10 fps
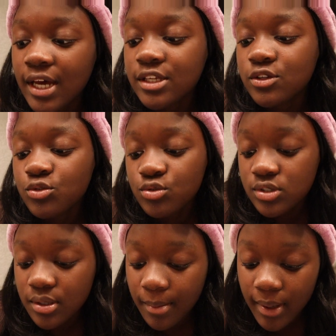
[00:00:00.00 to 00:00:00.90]
I
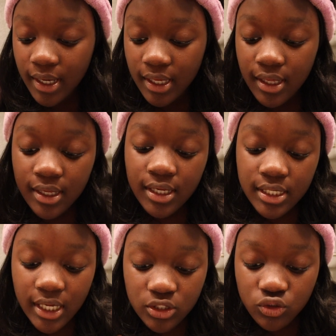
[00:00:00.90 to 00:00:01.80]
use my
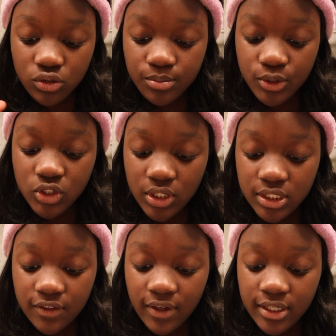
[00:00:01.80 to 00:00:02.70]
natural
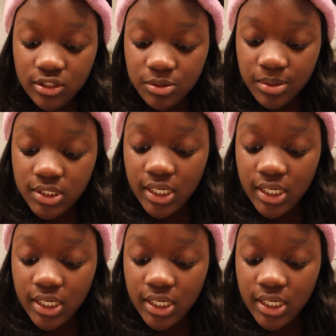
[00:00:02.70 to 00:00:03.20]
moisturizing factors plus